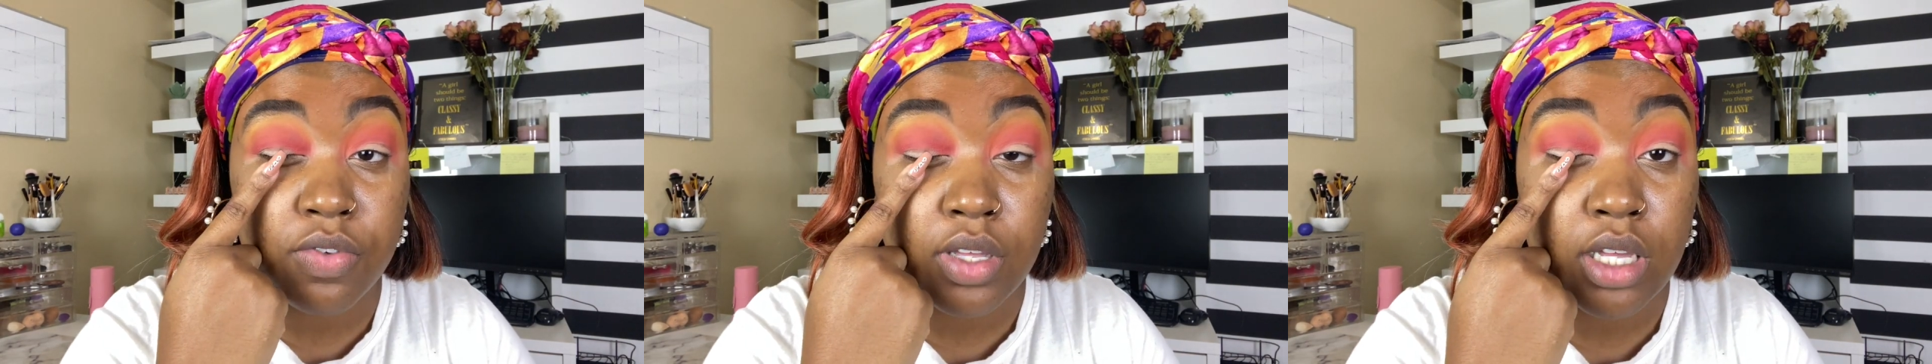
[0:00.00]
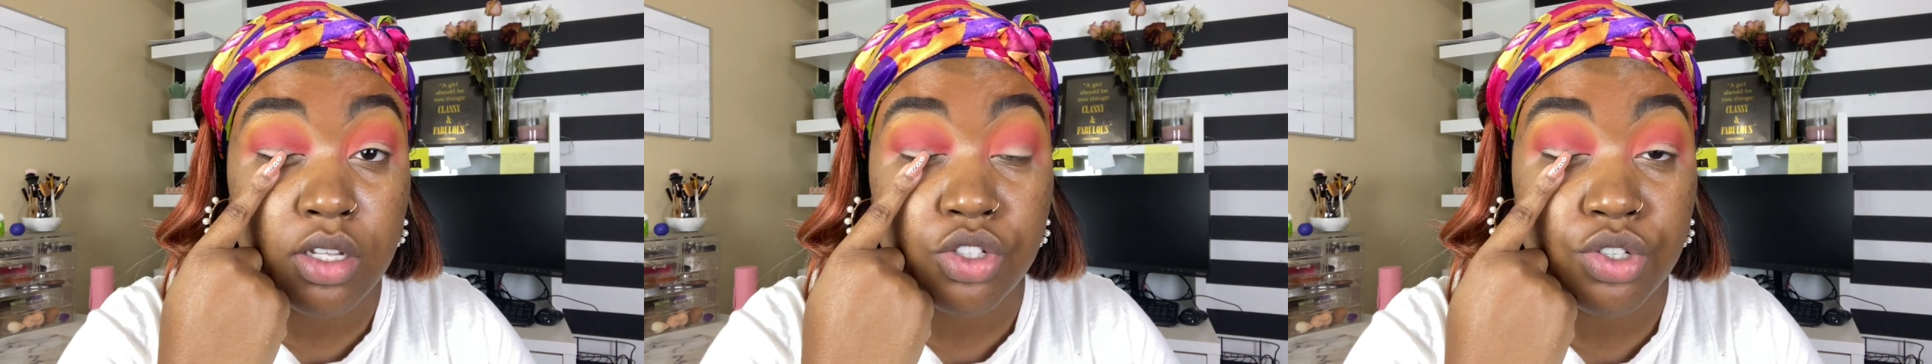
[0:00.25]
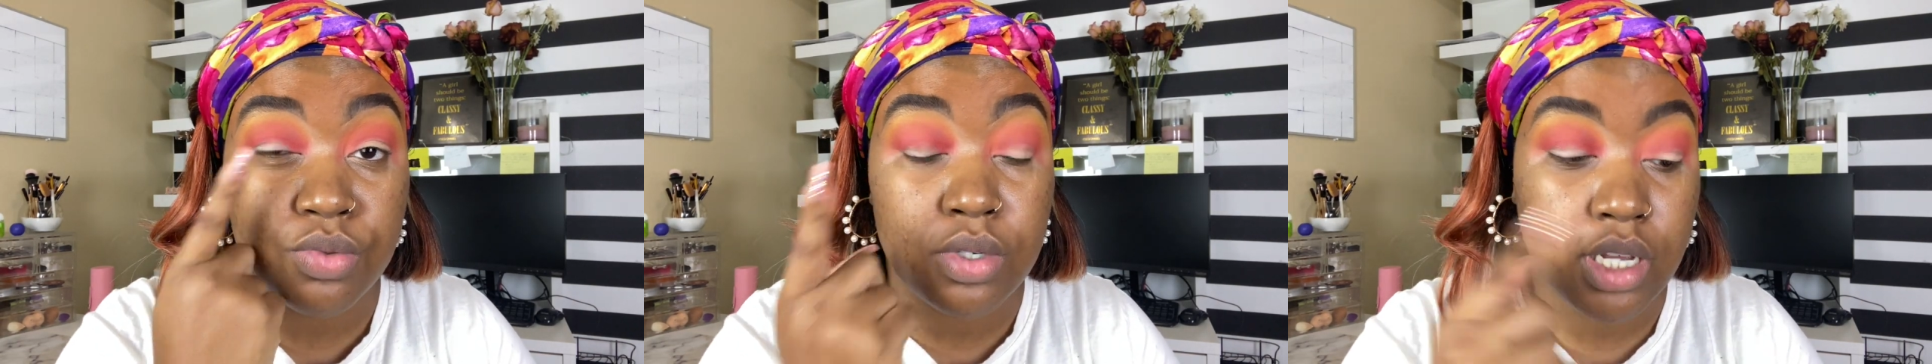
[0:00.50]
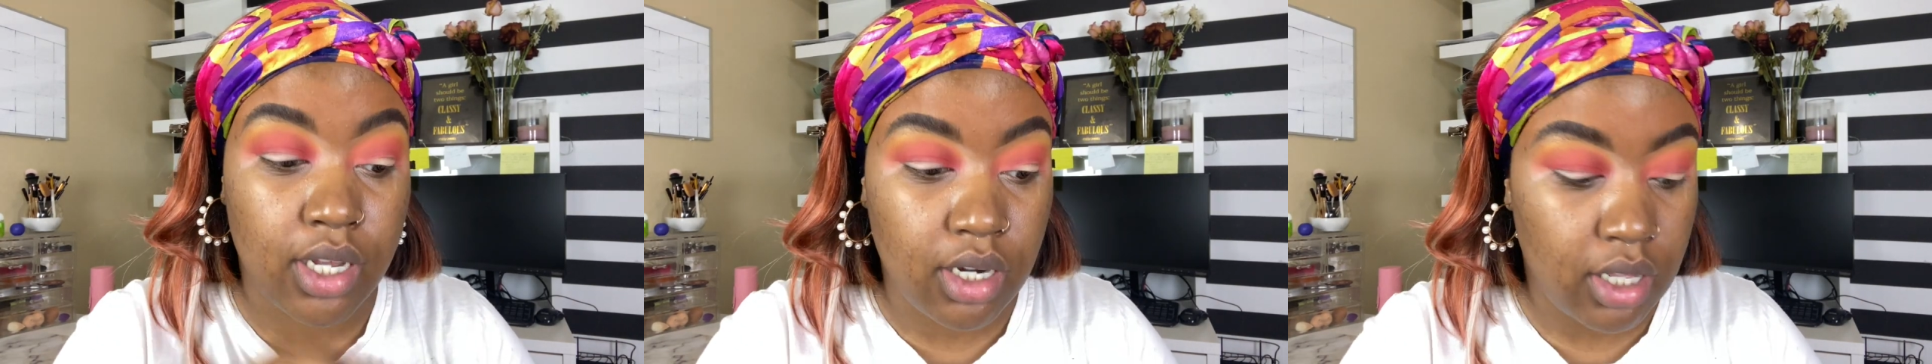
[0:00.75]
into
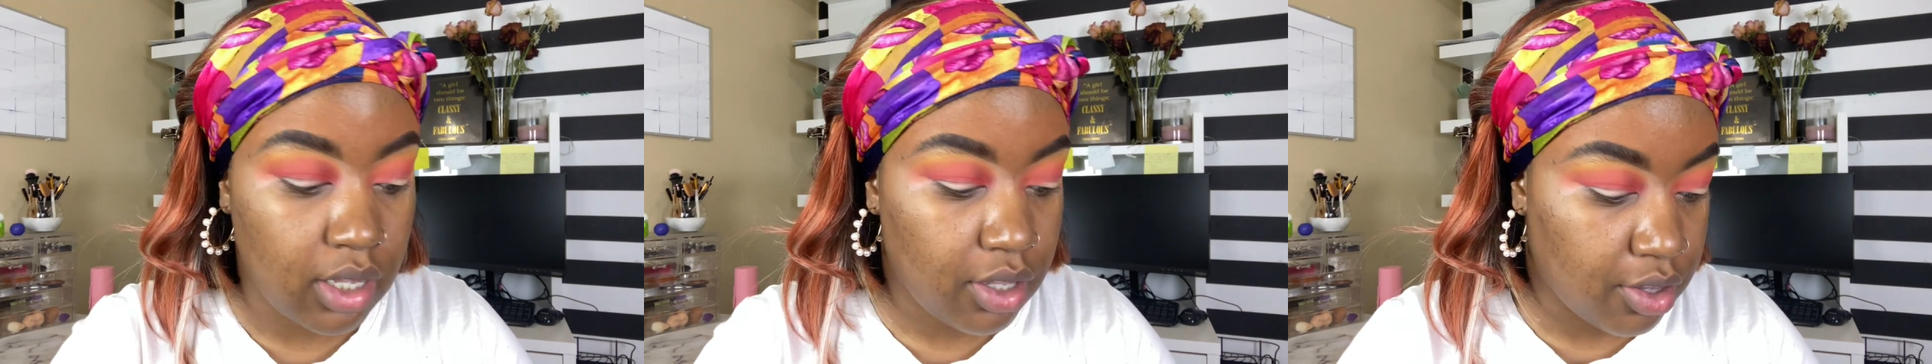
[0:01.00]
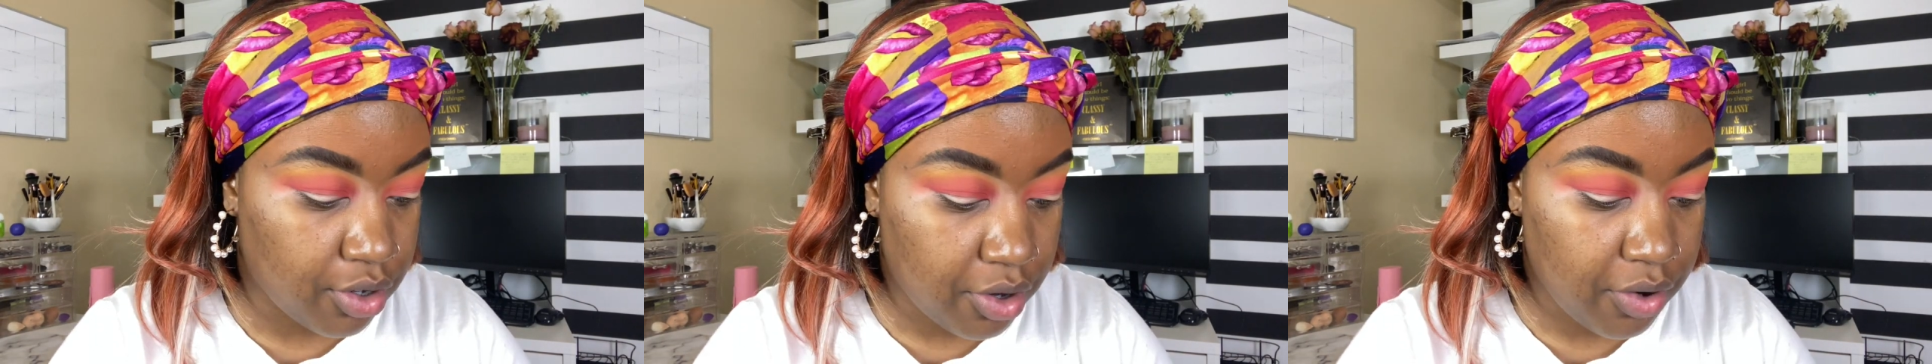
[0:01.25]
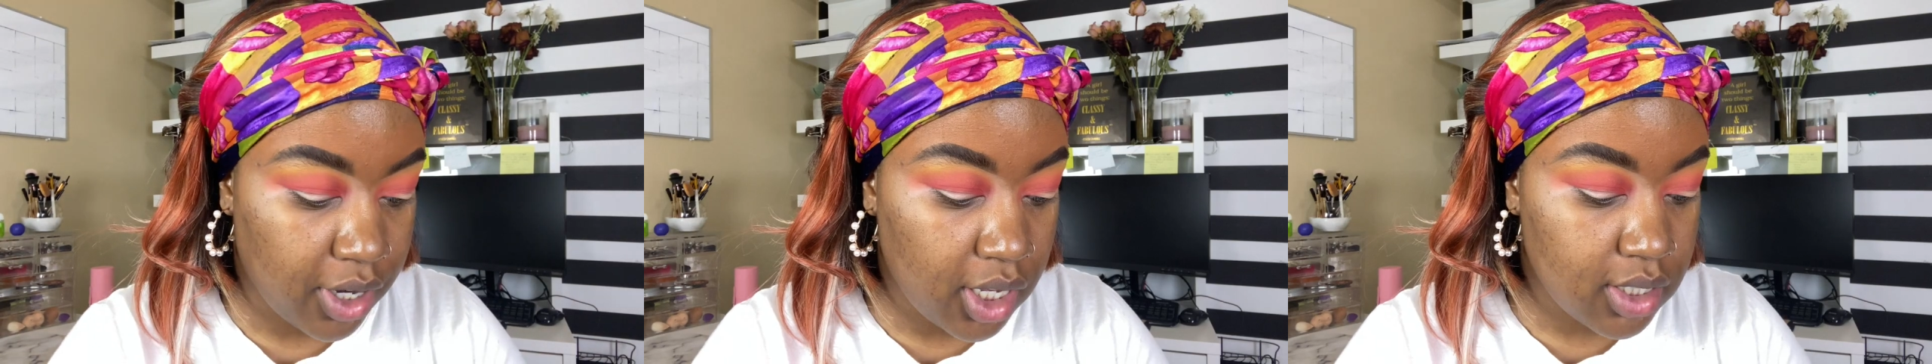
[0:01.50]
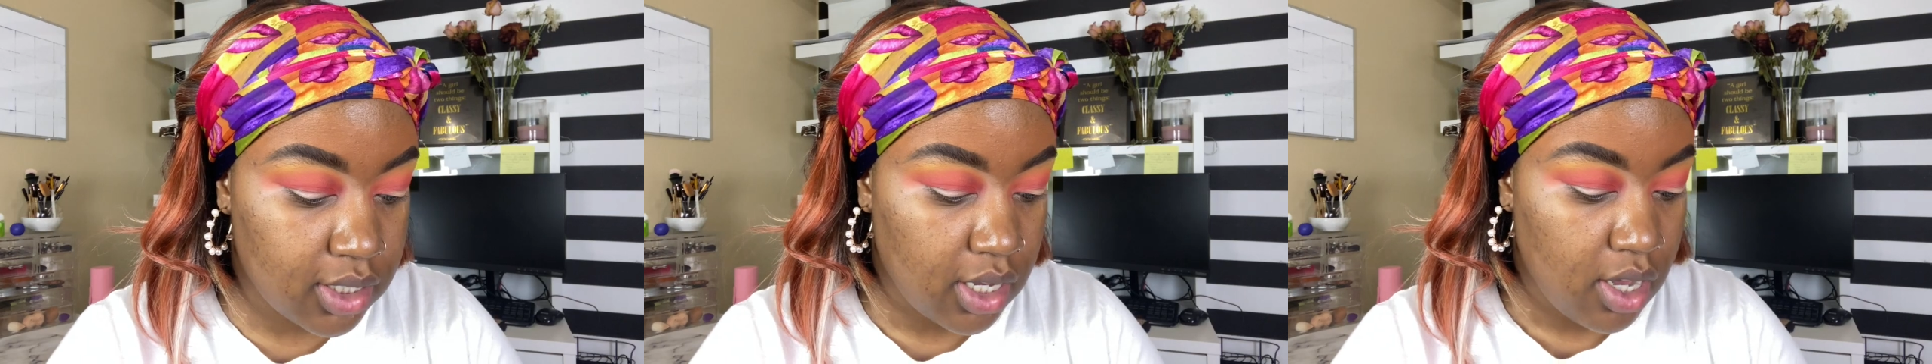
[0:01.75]
cutting the crease.